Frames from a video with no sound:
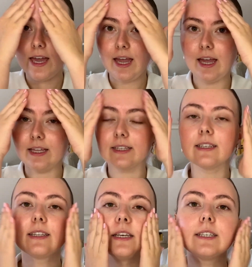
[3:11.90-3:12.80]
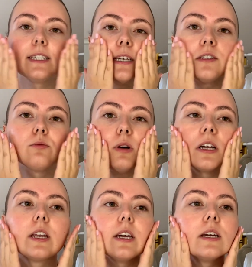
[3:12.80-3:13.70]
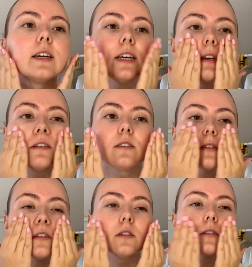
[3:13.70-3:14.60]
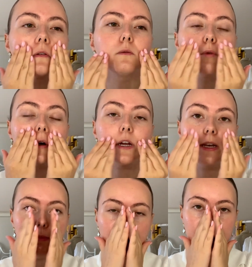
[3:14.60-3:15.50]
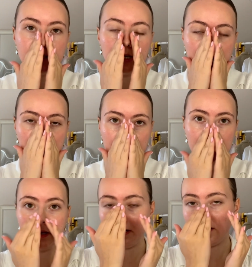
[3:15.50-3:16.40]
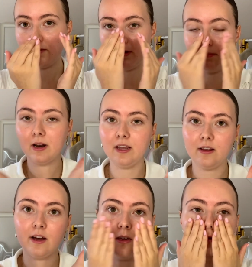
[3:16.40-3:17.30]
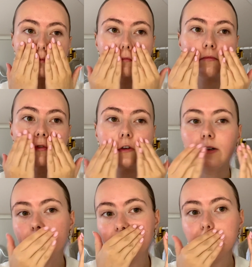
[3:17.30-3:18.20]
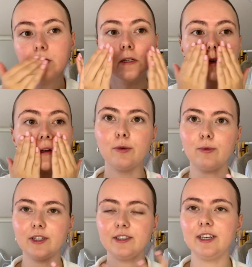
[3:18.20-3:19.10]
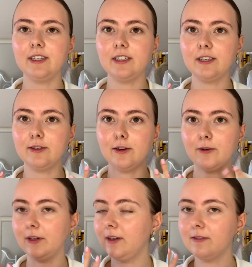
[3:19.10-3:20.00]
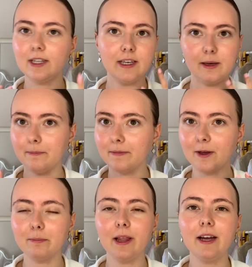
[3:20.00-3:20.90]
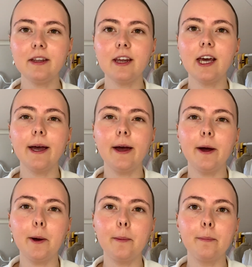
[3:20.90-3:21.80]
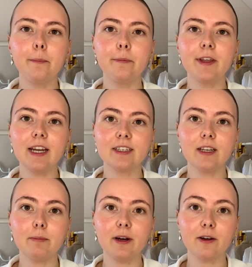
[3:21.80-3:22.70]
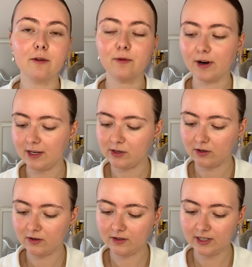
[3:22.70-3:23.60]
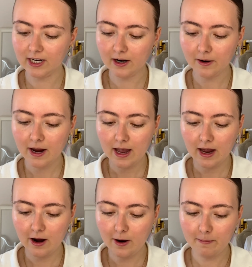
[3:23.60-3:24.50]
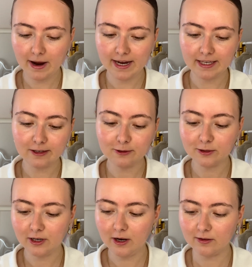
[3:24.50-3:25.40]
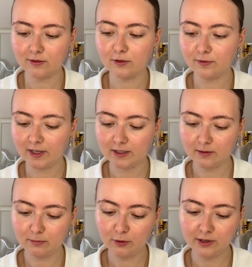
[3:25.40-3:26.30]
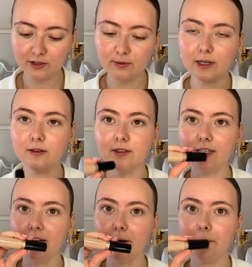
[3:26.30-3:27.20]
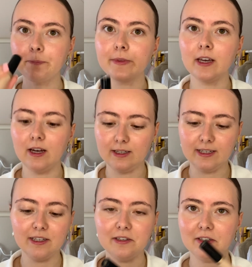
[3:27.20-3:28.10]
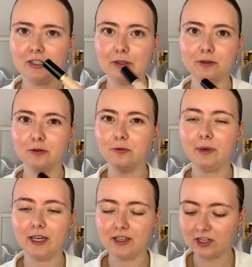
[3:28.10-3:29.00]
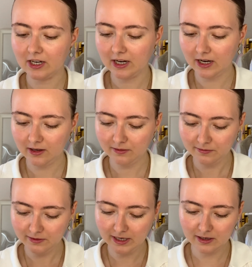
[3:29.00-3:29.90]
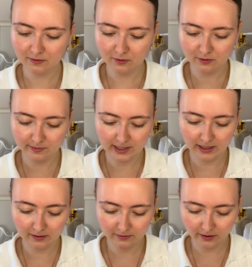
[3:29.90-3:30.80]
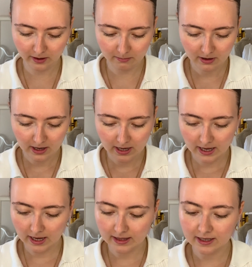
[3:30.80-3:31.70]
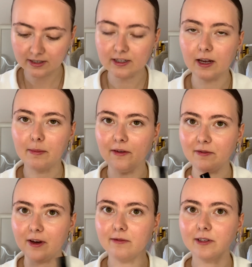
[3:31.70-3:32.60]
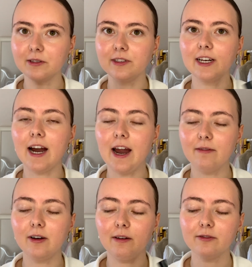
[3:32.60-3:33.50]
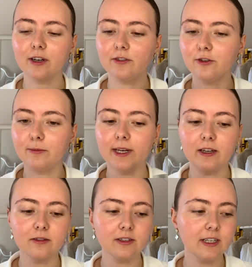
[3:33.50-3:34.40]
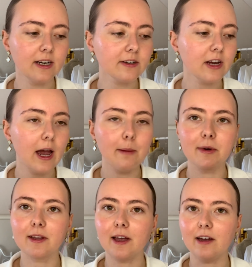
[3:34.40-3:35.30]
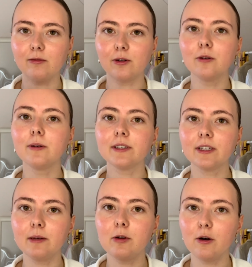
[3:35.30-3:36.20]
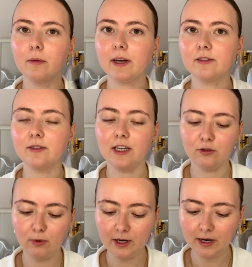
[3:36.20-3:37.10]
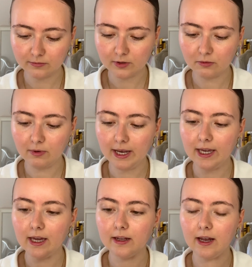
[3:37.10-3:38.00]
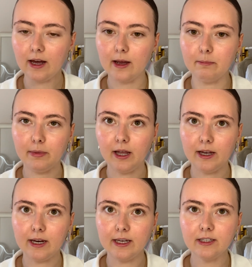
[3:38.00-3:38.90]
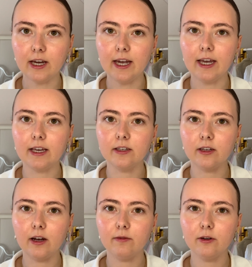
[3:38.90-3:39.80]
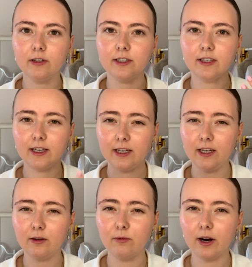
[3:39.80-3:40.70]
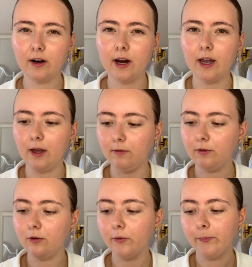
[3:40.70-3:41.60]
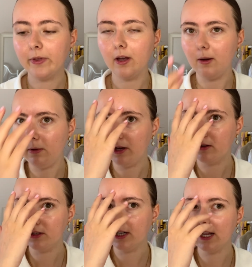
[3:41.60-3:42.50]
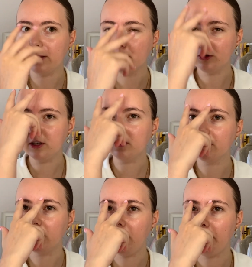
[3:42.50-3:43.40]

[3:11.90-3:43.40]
and this is what is working the best, and I'm glad I found this. Once this is all evenly applied, the next step I go for is concealer. I use the Too Faced Born This Way concealer. I think this is still an old packaging. I've had it for a really long time, and this is like my favorite concealer ever. I've tried so many concealers, but I will always keep going back to this one. The way that I apply this is I've learned this technique where if you apply concealer like mostly on the